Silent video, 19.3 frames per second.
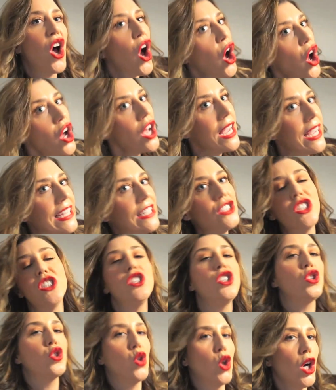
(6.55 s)
all
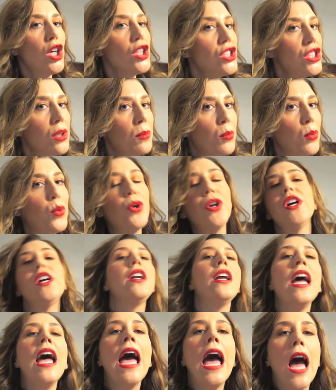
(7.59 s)
ages, across the board.